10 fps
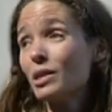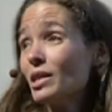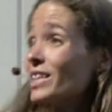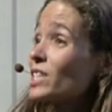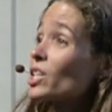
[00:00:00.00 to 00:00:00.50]
it.
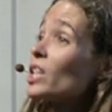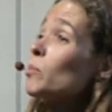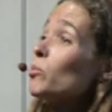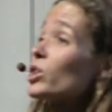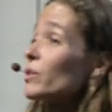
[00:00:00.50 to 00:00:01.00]
That's a
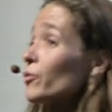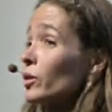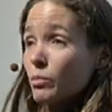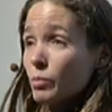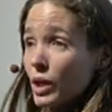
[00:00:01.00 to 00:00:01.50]
lot more
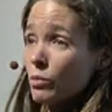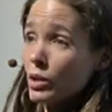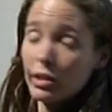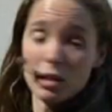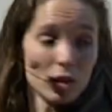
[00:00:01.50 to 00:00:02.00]
difficult, by the
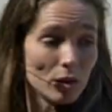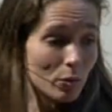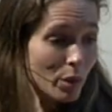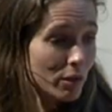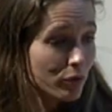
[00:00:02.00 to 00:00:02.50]
way, than
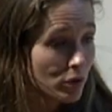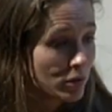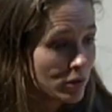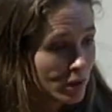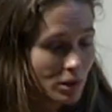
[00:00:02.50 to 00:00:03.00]
digital by
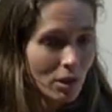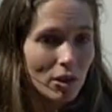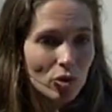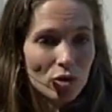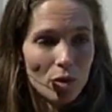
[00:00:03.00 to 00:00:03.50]
default,
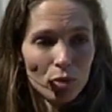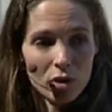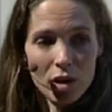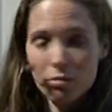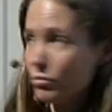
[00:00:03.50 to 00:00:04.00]
and I'll stop with
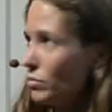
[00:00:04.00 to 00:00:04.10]
that.